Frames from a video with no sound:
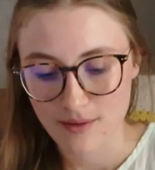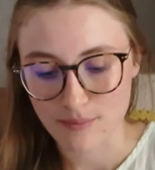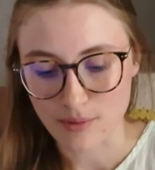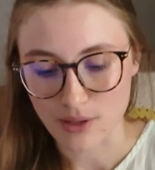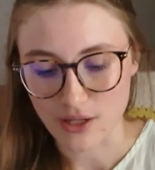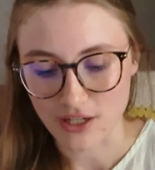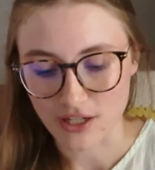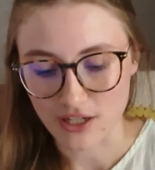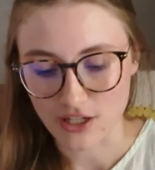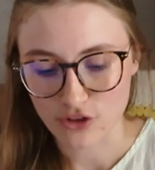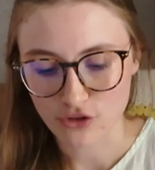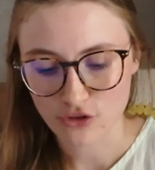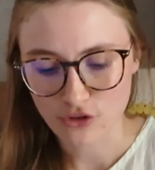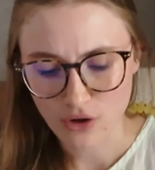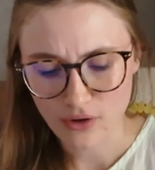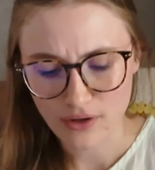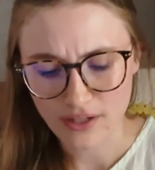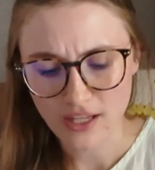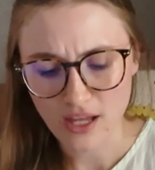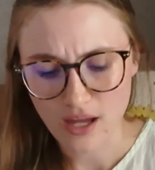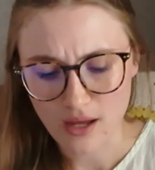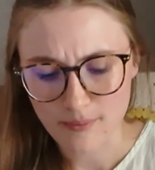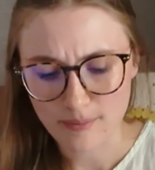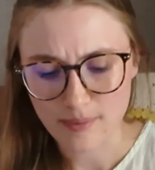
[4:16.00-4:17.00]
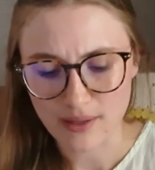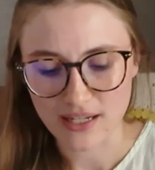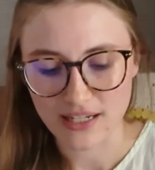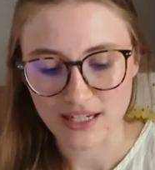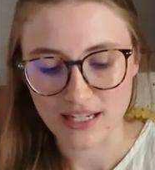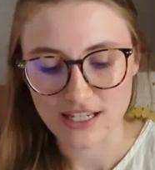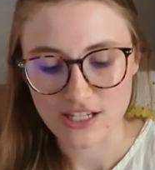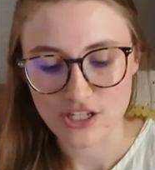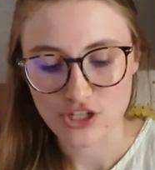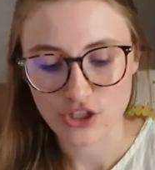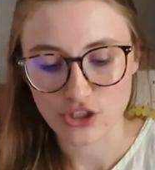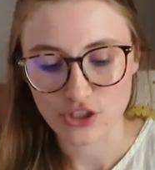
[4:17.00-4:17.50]
but growing up and
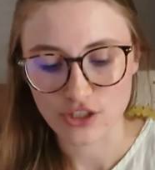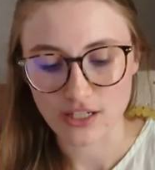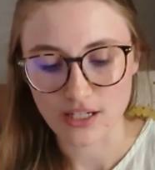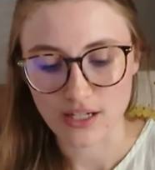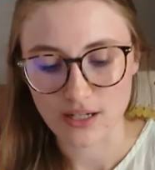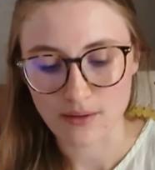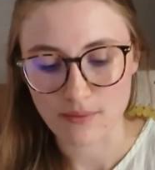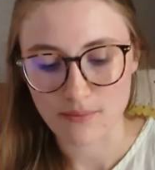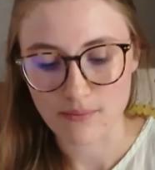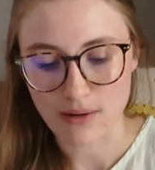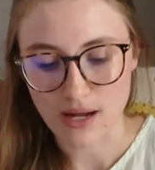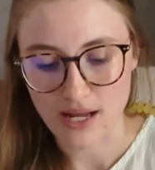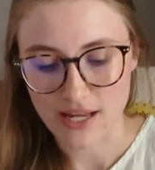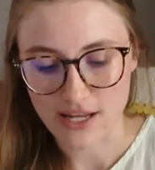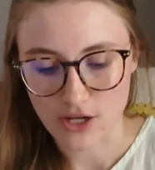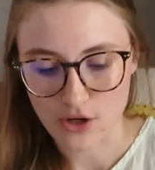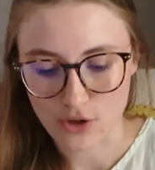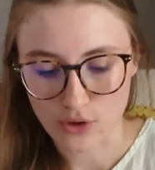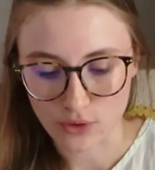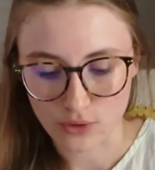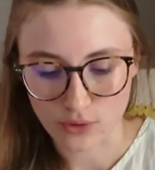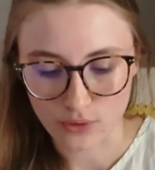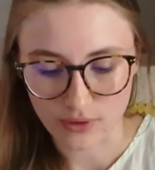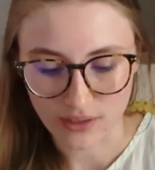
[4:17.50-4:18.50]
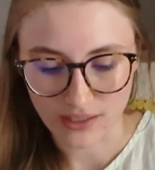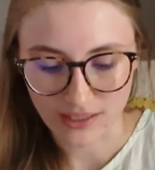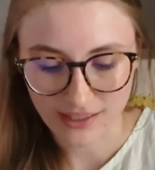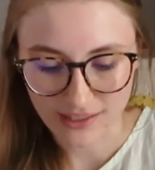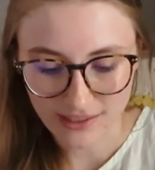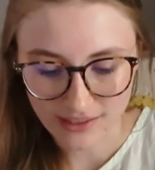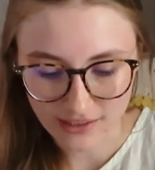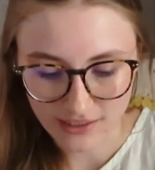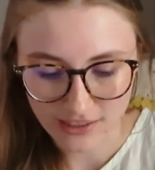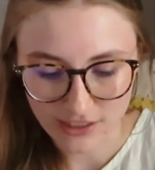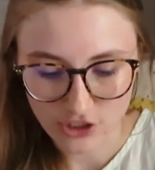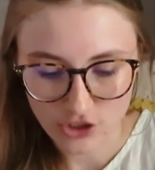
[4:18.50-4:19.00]
entering my own
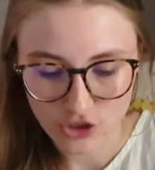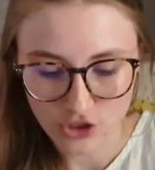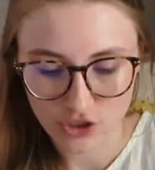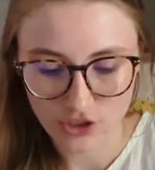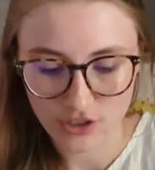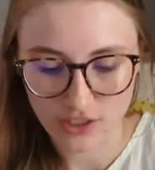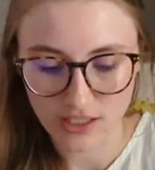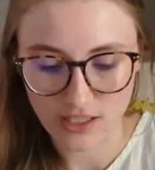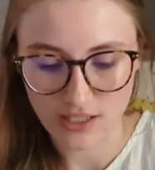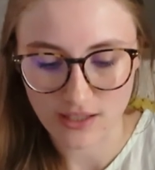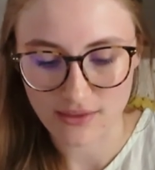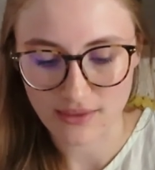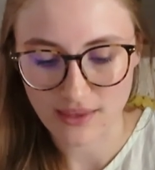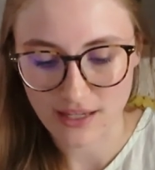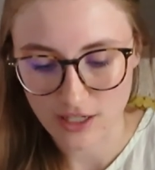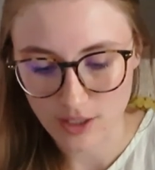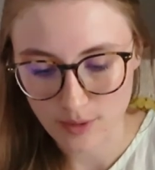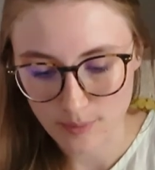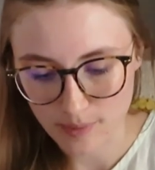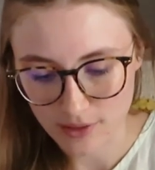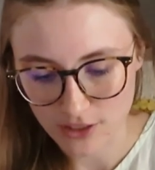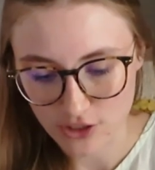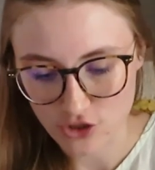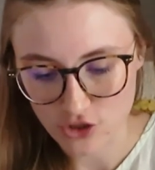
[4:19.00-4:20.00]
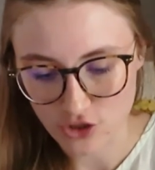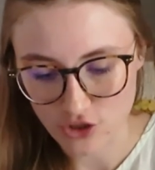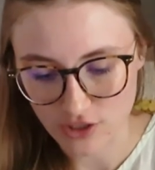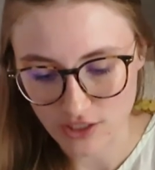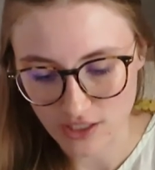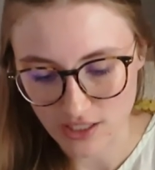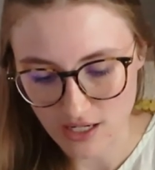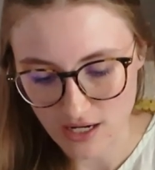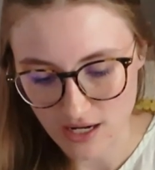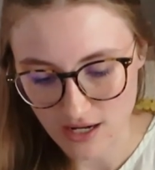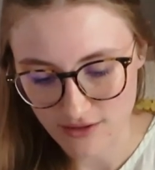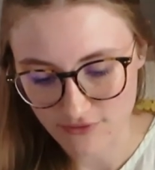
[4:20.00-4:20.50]
healing journey and therapy
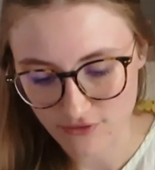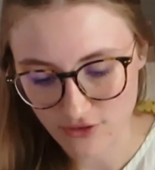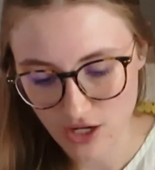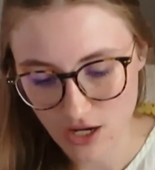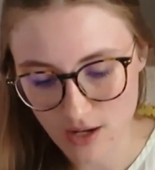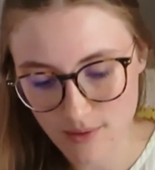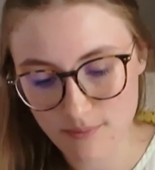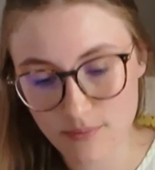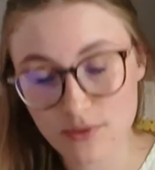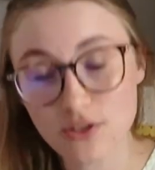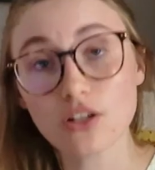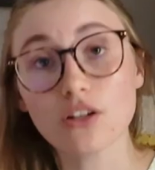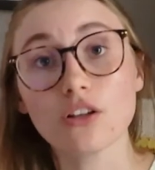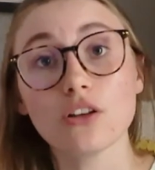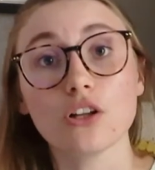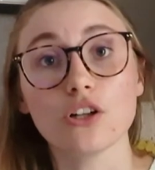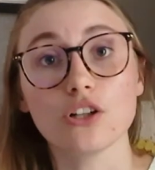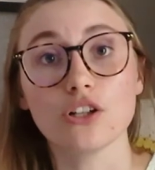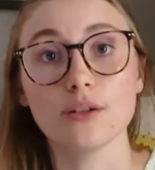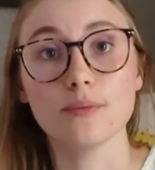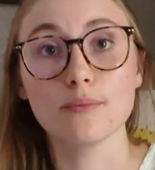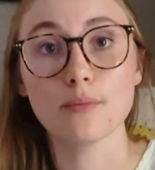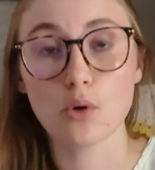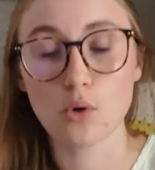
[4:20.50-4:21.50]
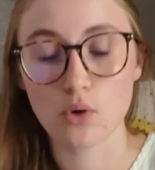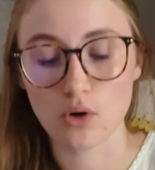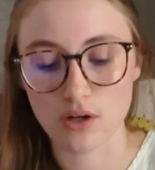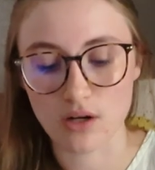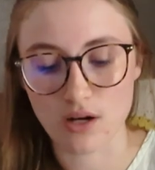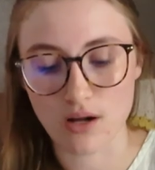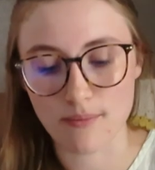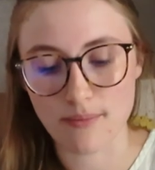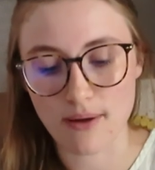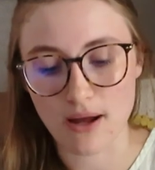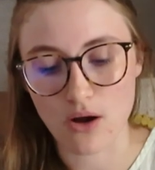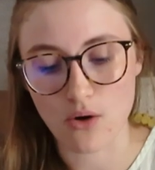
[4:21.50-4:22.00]
journey, I've come to learn more
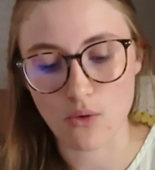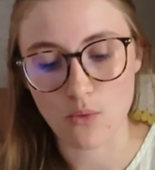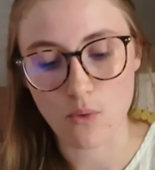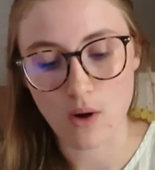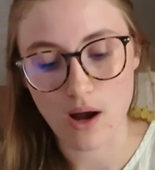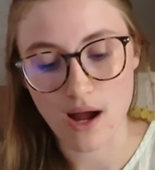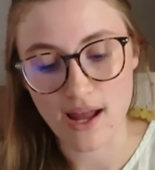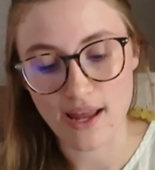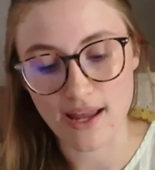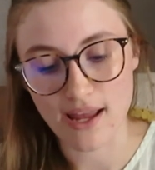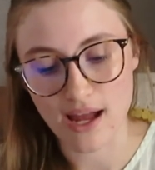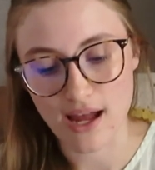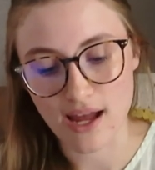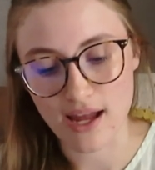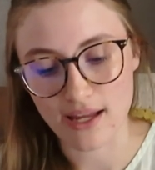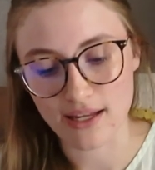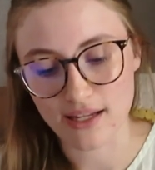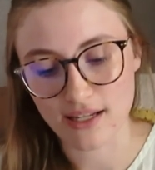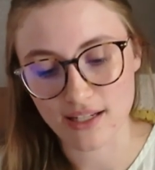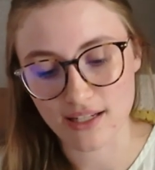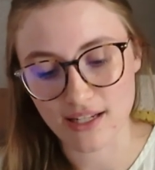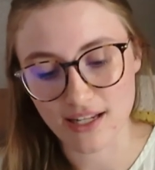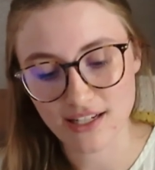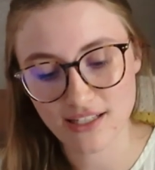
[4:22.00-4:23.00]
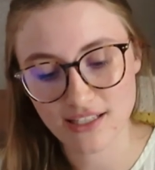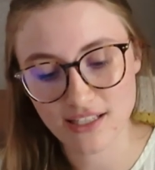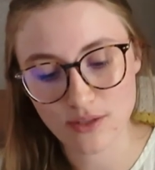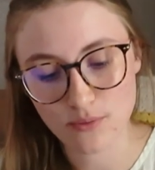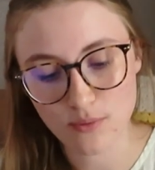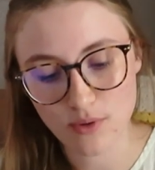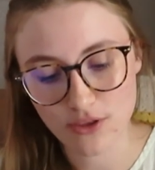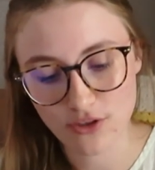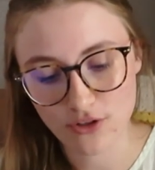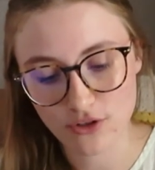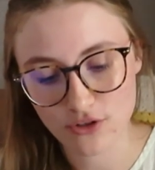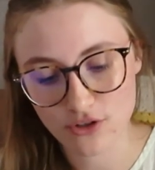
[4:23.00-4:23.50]
about why I connected
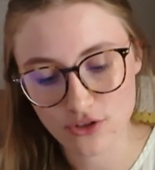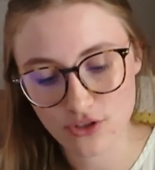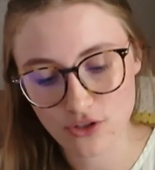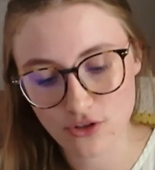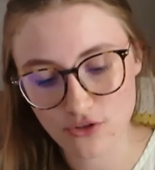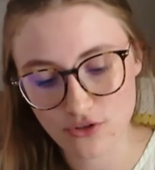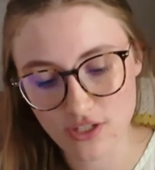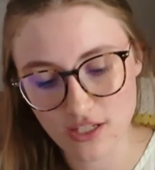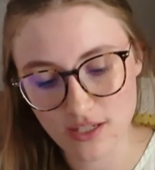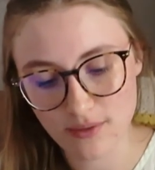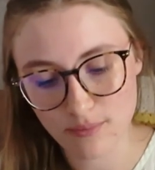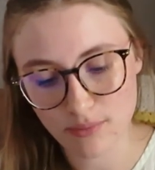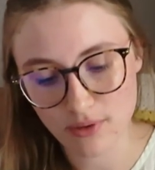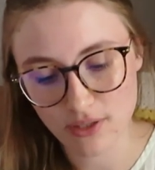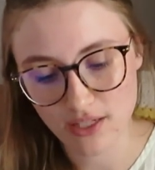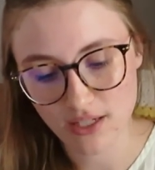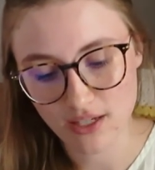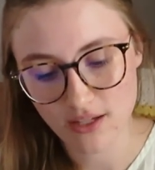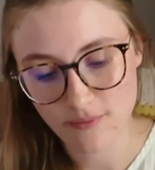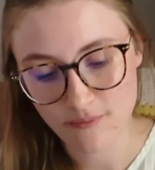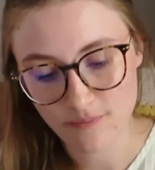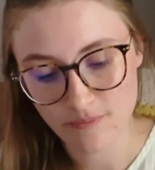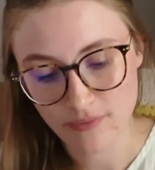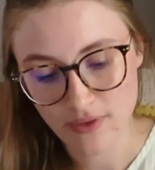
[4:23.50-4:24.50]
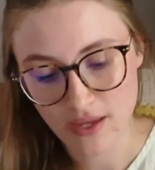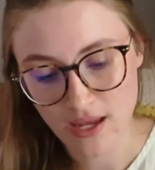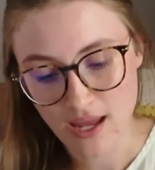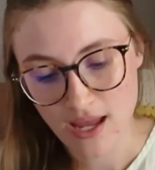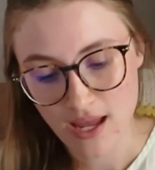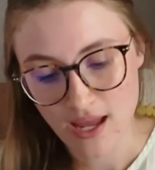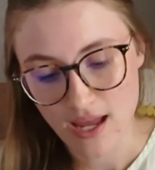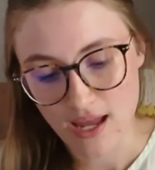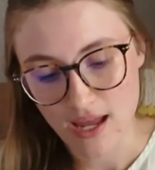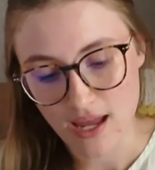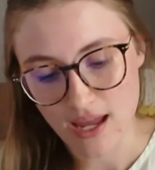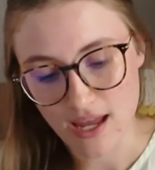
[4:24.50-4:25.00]
with her so deeply.
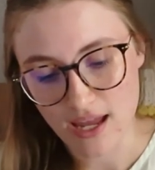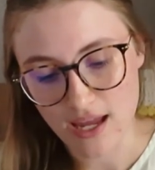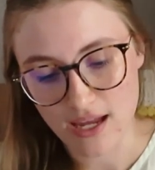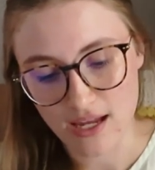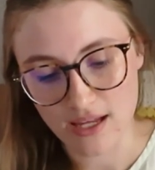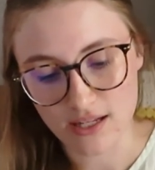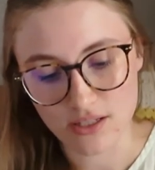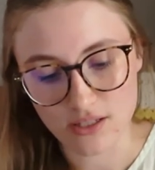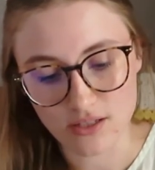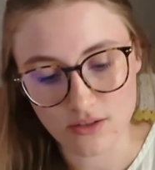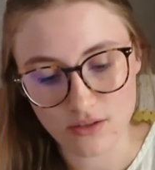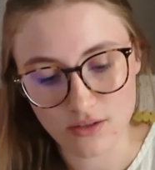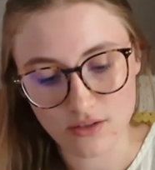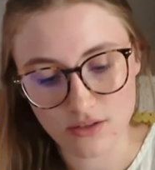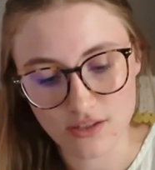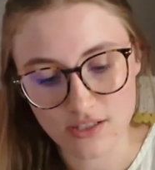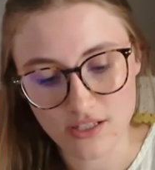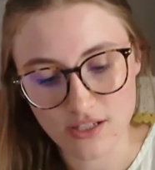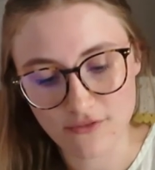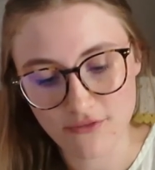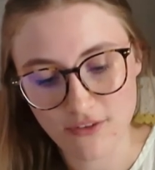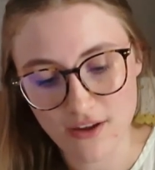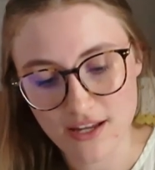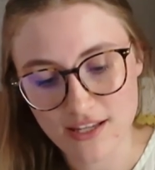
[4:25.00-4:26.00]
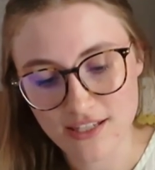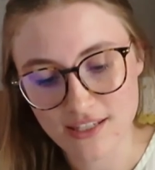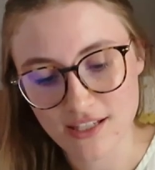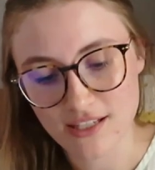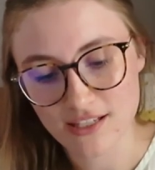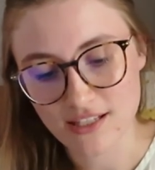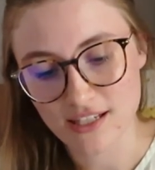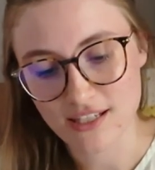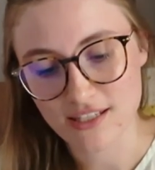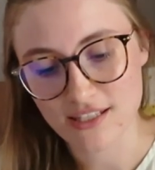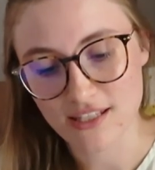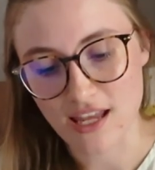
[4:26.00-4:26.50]
And suffice
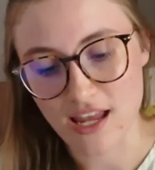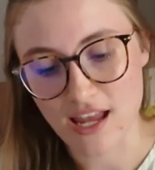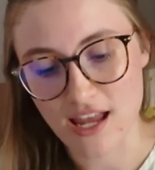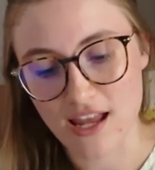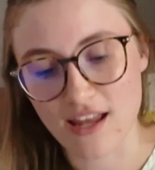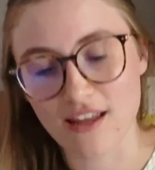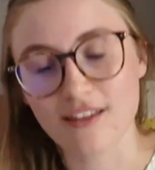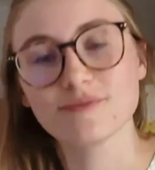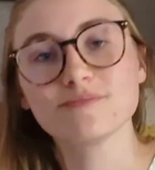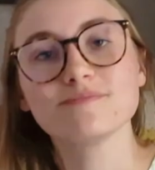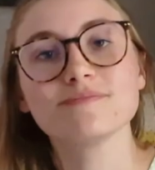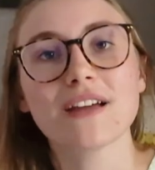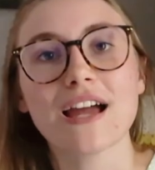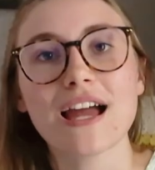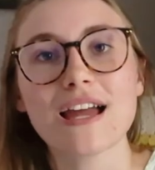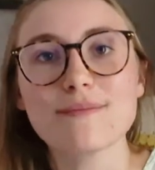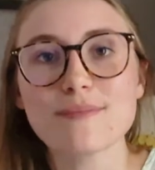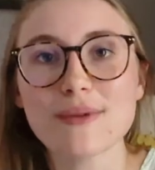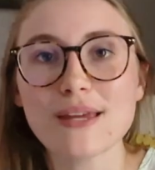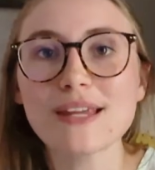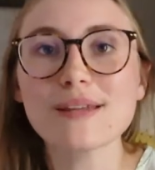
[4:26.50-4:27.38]
it to say, I'm